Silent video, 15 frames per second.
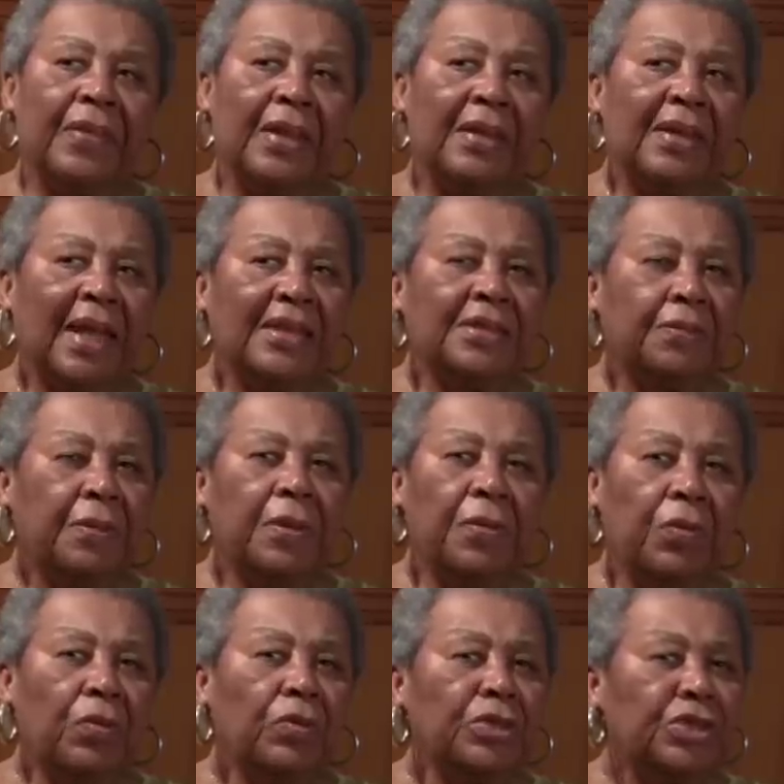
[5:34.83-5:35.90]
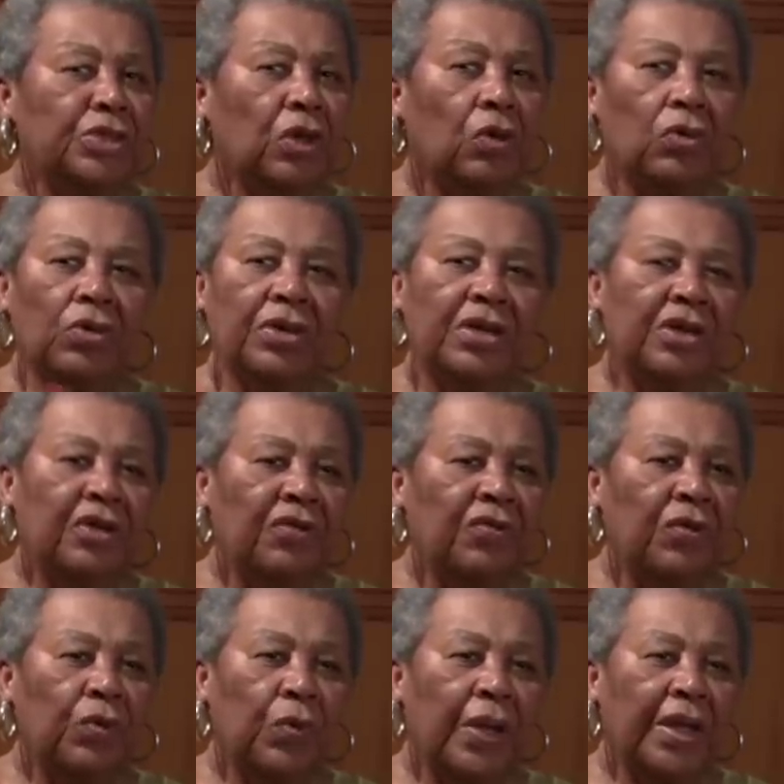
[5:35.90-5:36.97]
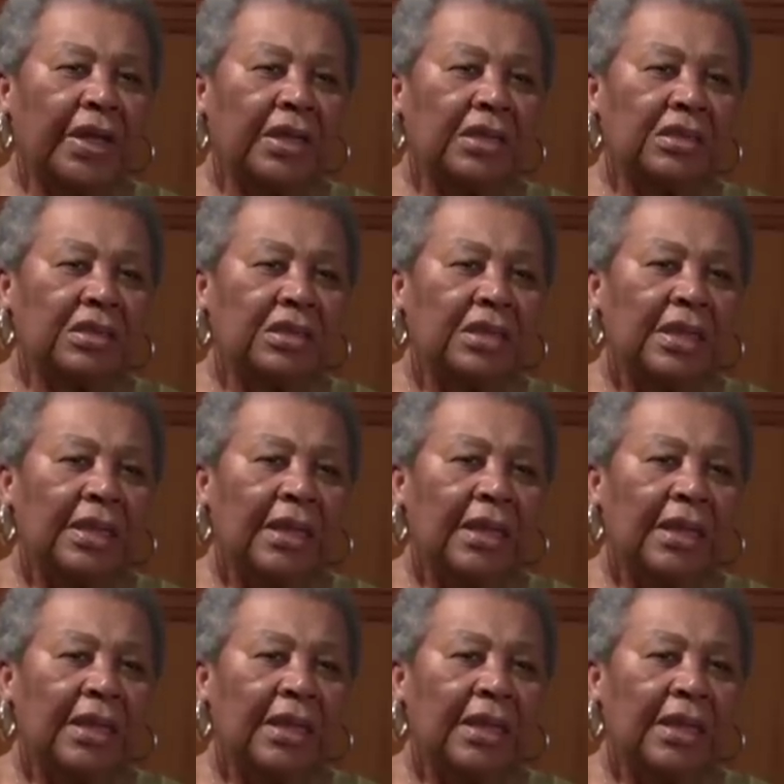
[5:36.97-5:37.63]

Lots of people were sold in different ways